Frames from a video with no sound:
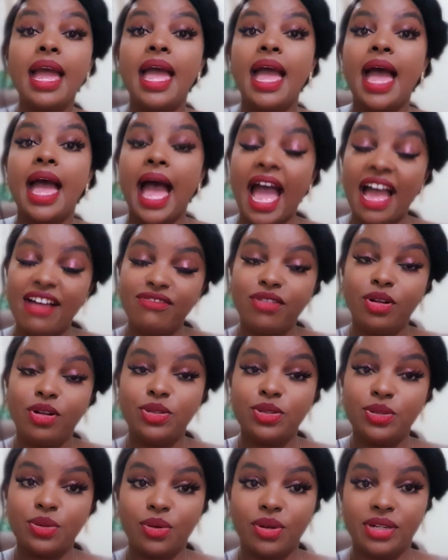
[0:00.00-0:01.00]
I have
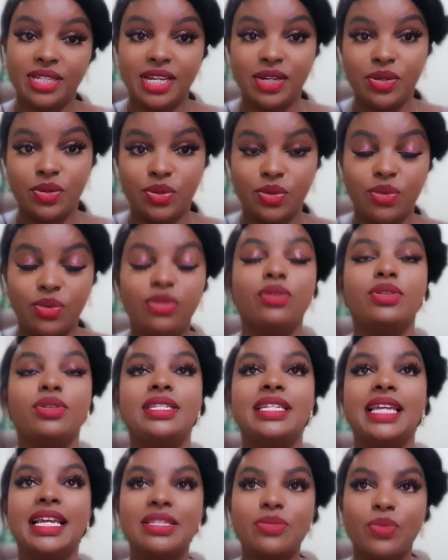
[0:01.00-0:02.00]
also gotten to know those
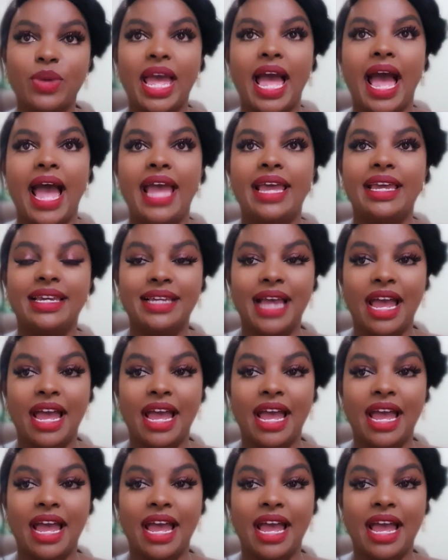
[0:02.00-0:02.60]
days where I